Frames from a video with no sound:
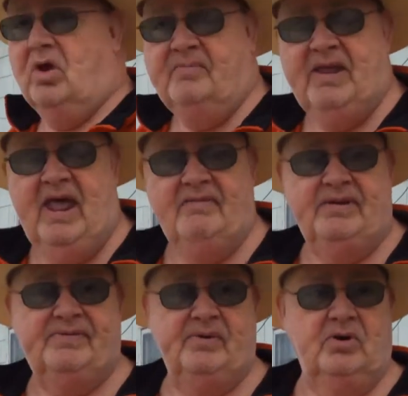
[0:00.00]
to be
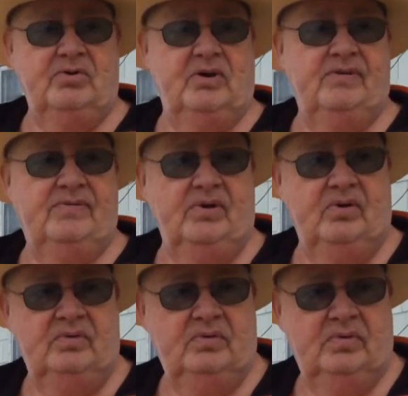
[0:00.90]
having surgery
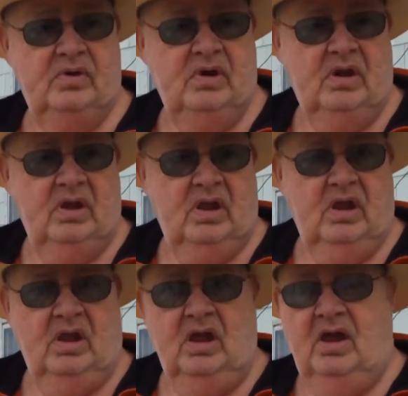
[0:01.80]
soon.
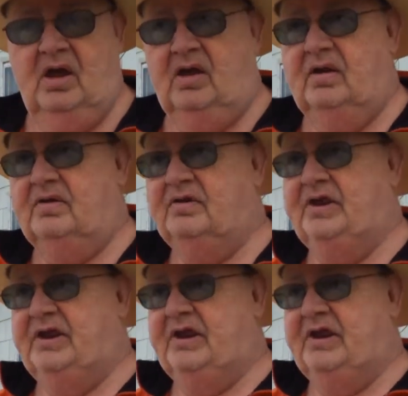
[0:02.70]
Not